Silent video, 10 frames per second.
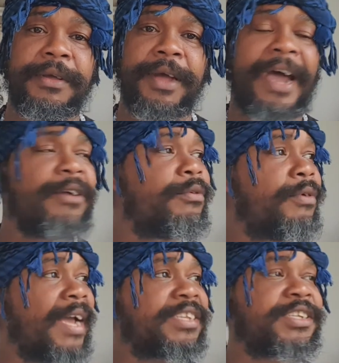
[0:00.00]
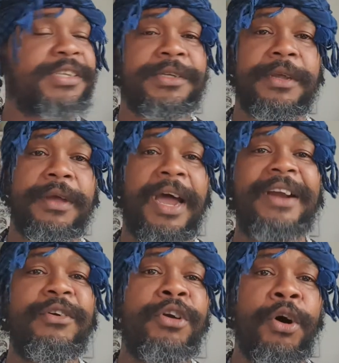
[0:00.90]
And rats
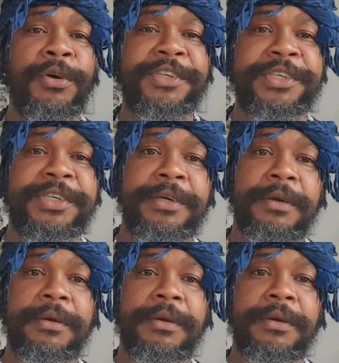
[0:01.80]
and roach,